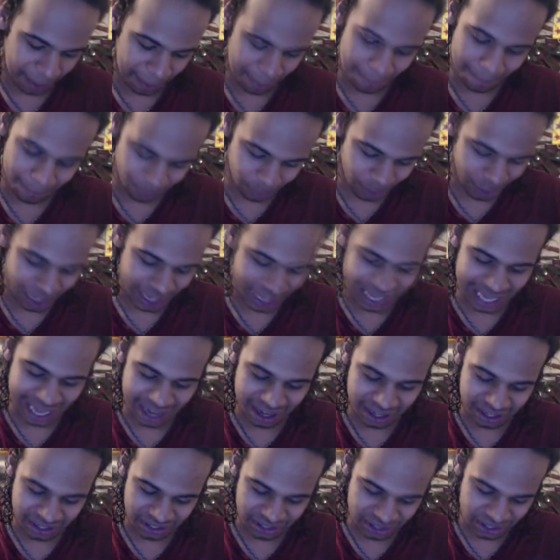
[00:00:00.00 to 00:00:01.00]
start
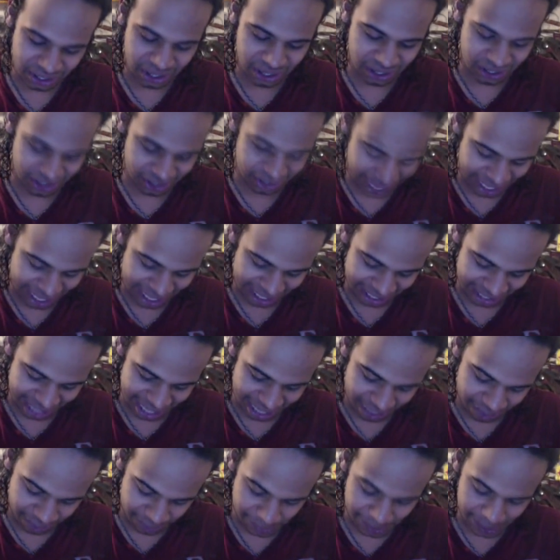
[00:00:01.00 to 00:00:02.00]
breaking out in the song,
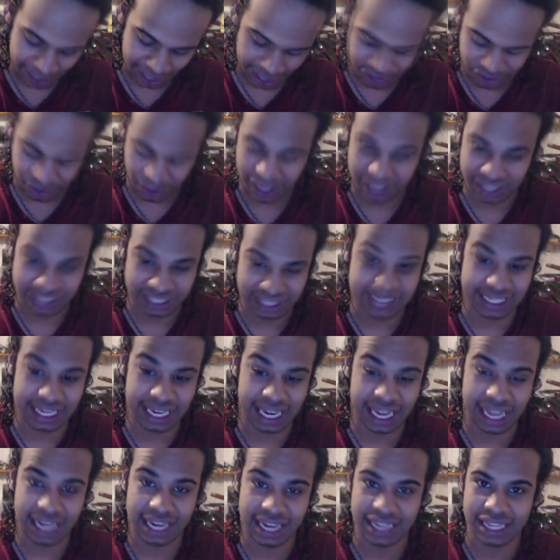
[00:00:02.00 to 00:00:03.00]
and God forbid I try to
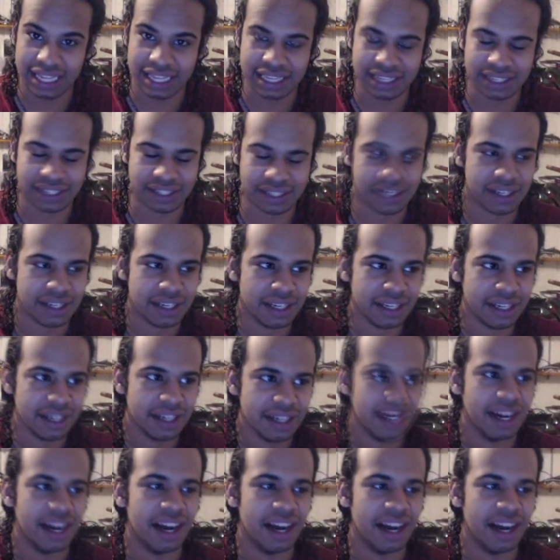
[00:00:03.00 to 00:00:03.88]
sing any of this.